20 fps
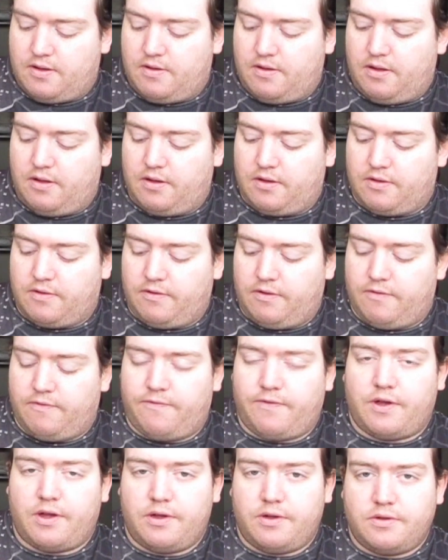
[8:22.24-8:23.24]
You've got your
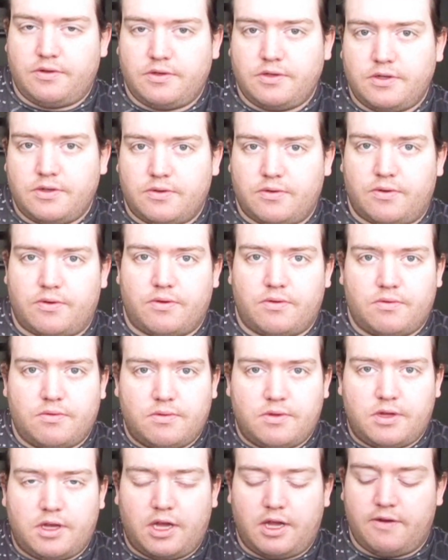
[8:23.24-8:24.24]
phones or
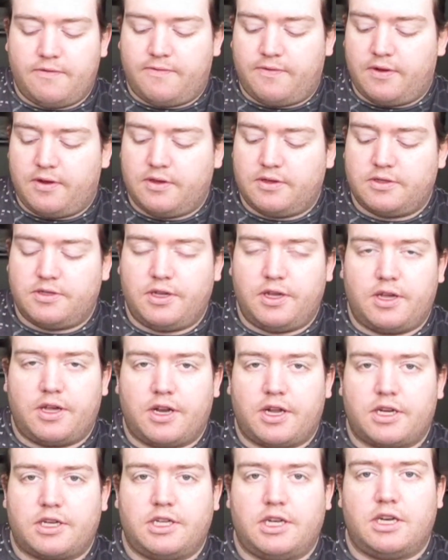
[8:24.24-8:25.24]
headphones, so you can
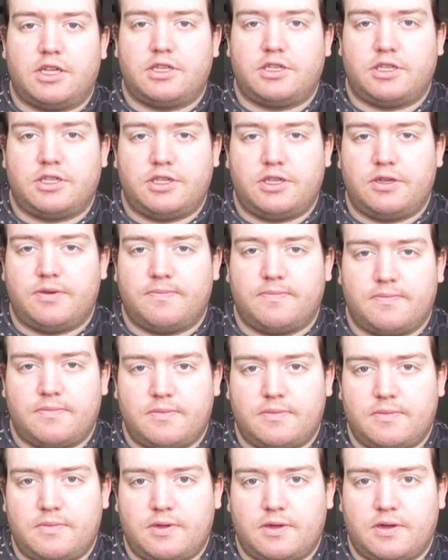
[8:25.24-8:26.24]
actually listen to
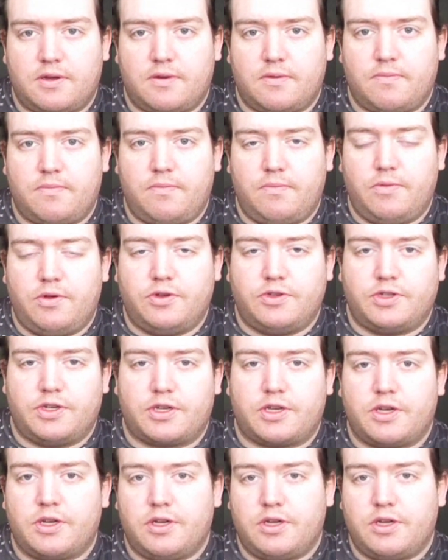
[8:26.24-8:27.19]
music